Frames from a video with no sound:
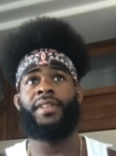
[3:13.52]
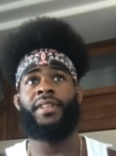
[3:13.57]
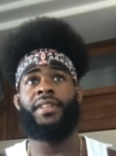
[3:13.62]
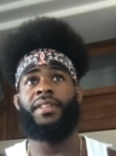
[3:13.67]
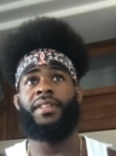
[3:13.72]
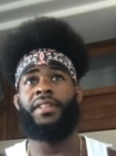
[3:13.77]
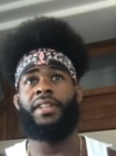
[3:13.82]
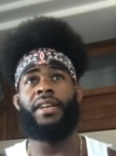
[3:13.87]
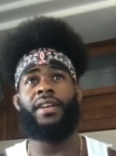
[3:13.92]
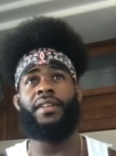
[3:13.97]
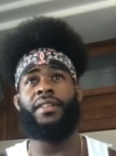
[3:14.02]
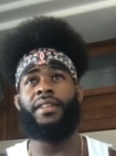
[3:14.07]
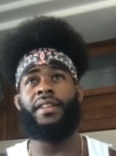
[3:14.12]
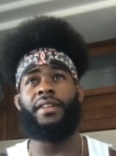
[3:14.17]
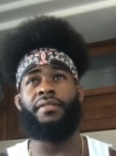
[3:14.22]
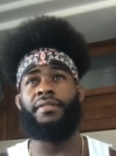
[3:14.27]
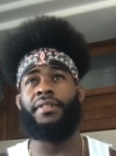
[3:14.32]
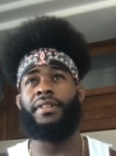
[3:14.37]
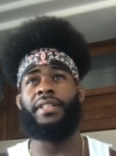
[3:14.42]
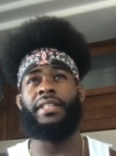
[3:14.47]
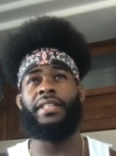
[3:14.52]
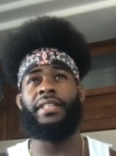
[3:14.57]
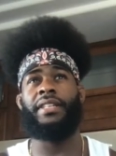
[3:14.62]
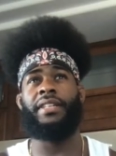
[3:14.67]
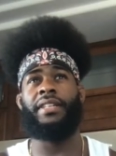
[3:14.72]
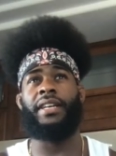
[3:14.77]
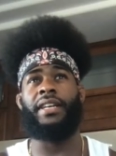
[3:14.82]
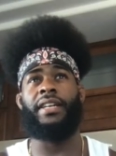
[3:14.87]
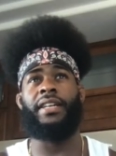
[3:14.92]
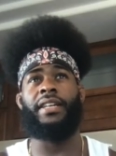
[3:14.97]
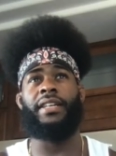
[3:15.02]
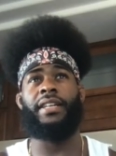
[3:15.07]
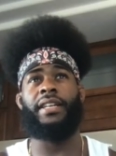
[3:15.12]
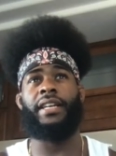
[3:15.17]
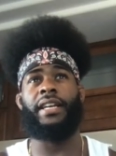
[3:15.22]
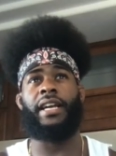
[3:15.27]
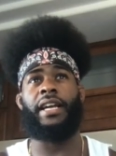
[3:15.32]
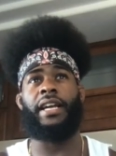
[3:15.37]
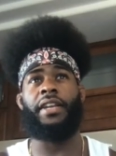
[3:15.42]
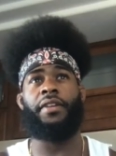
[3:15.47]
No, not really.
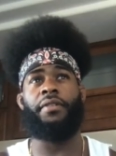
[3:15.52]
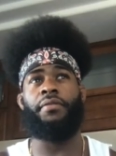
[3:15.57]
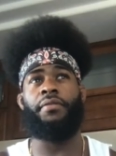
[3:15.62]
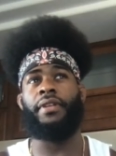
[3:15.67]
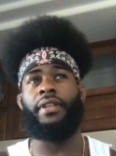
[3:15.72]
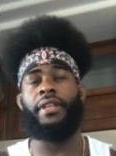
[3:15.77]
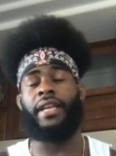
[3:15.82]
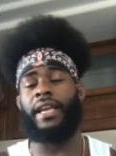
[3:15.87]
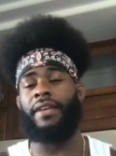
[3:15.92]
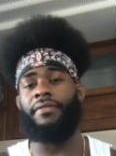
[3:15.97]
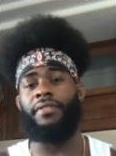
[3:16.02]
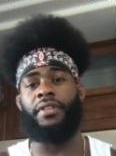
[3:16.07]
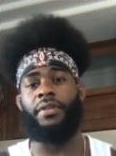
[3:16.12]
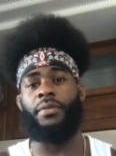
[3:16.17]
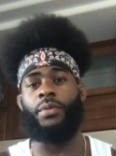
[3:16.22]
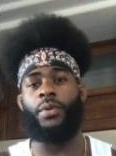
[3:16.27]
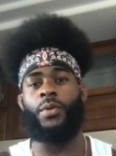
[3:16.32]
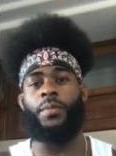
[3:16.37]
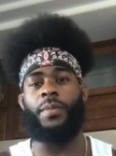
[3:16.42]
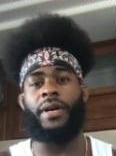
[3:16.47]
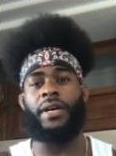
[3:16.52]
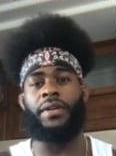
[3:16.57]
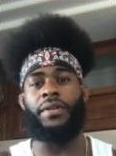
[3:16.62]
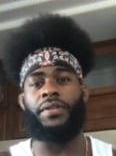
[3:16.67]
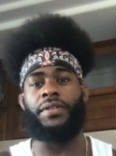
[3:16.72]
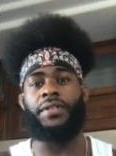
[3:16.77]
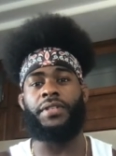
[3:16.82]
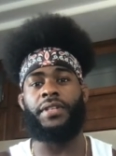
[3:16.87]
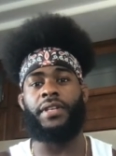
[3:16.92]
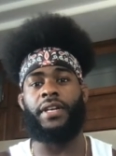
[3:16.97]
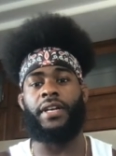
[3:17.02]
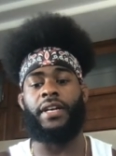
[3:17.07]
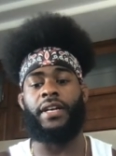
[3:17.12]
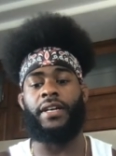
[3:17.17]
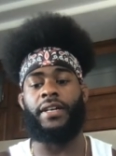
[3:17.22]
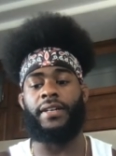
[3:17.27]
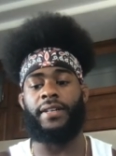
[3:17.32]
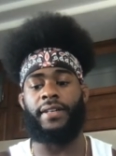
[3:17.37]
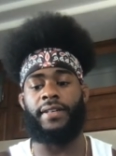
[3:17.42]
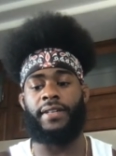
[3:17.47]
I didn't really have any role models.
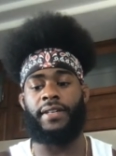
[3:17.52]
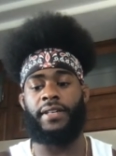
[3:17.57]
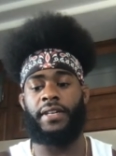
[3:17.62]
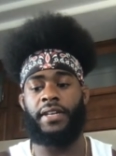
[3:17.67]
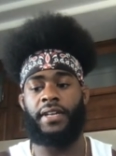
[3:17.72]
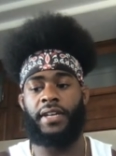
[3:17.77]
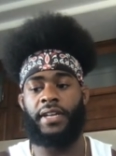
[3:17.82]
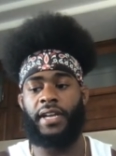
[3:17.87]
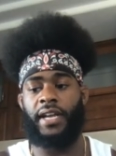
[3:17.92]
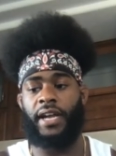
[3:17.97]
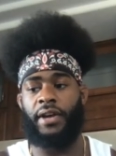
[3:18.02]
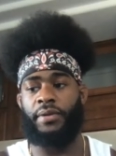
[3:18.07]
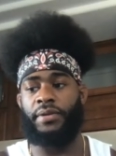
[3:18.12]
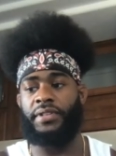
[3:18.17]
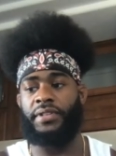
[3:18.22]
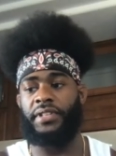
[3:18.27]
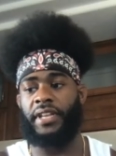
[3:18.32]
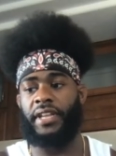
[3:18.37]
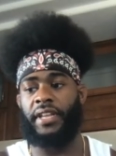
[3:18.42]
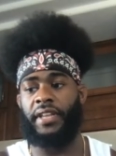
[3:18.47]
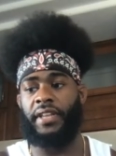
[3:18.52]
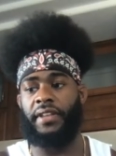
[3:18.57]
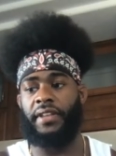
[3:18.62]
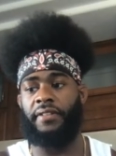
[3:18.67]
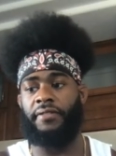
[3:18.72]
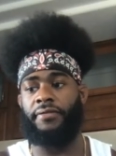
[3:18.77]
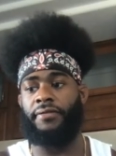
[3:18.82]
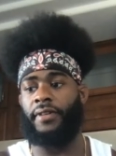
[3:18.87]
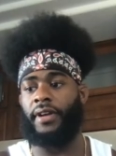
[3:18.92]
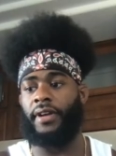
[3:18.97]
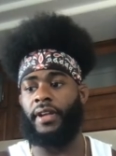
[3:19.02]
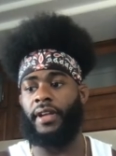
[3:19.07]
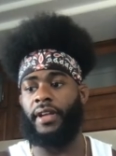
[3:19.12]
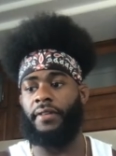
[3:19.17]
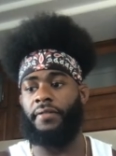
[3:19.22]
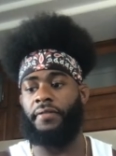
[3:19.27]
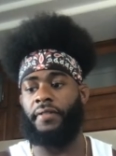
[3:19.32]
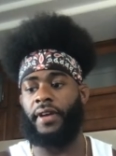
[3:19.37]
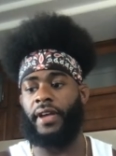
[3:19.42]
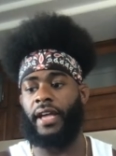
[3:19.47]
I would say if
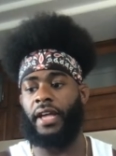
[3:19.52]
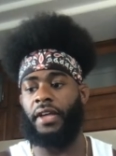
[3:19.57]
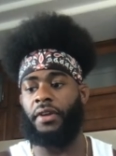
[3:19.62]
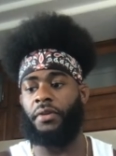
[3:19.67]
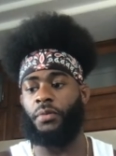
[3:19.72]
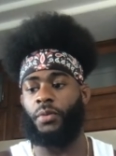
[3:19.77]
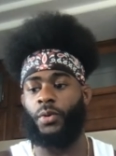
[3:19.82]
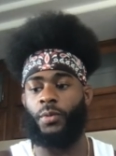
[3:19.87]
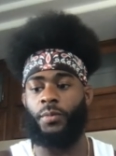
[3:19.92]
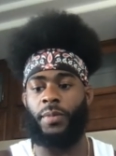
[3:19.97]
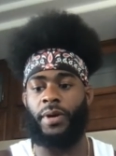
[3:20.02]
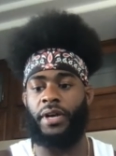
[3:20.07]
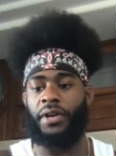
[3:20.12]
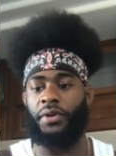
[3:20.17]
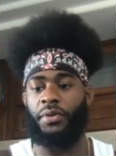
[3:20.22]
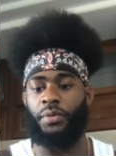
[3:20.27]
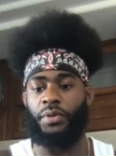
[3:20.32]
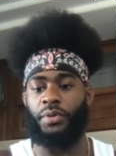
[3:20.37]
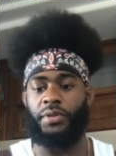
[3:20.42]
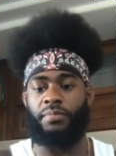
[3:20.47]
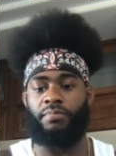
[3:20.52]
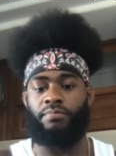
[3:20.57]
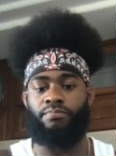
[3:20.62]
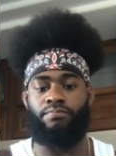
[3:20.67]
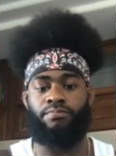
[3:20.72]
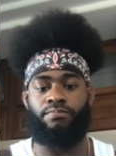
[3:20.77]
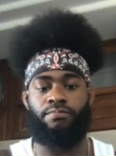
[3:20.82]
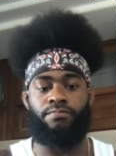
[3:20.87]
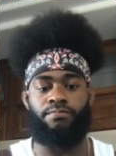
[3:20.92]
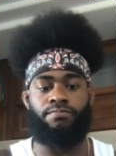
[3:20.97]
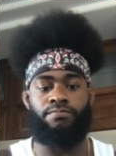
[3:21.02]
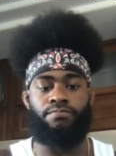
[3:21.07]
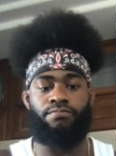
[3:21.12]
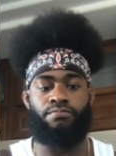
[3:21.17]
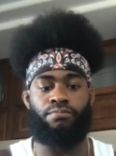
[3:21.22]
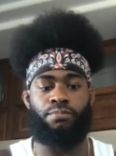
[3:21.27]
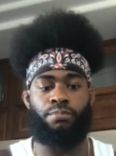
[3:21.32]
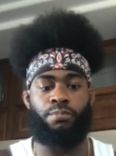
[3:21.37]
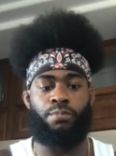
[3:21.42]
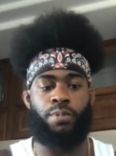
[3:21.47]
I had a role model, it was
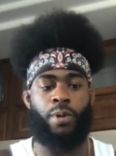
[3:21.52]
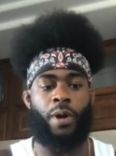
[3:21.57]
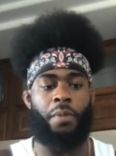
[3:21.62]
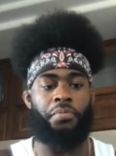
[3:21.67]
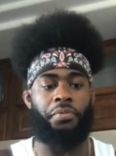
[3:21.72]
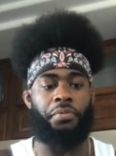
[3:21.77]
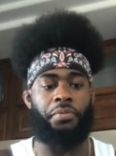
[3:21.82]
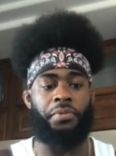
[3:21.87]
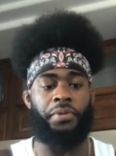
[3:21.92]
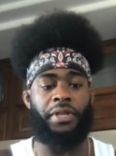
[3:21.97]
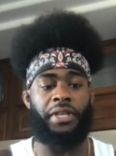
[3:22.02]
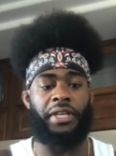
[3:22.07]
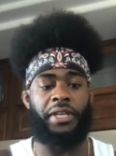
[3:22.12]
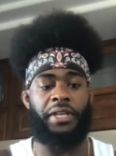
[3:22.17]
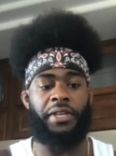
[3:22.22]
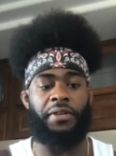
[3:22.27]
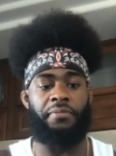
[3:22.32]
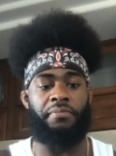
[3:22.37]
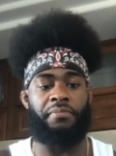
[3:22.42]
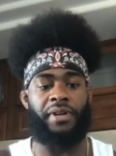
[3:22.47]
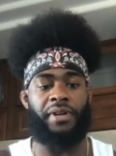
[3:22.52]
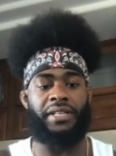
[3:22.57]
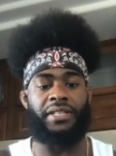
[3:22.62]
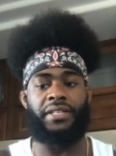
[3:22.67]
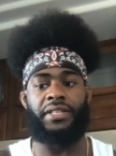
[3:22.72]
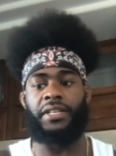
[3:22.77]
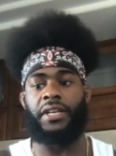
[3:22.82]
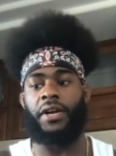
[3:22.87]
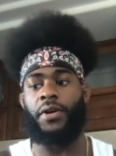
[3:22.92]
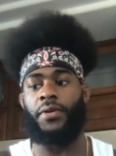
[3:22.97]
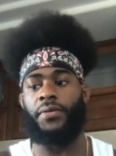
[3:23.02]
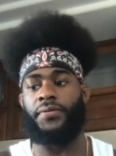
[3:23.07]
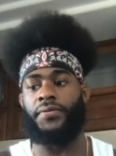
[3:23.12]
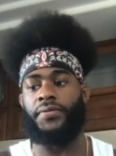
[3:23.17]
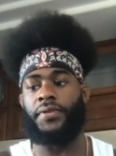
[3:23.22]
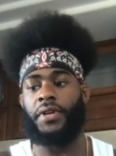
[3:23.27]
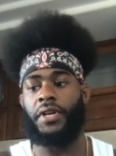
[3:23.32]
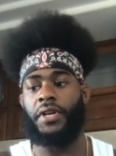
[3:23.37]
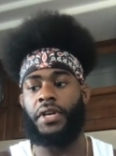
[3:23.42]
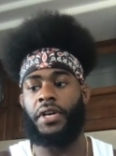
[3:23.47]
probably myself.
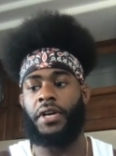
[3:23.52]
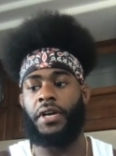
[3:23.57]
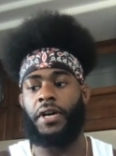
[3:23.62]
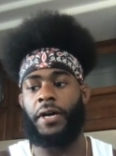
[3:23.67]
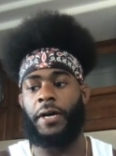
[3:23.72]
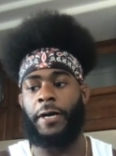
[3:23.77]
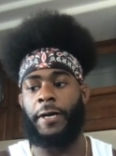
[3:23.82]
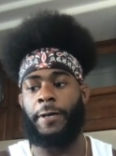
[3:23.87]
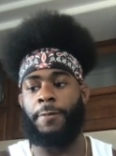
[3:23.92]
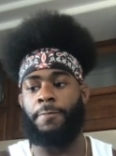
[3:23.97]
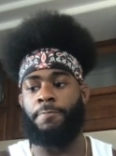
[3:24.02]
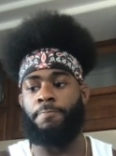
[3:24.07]
I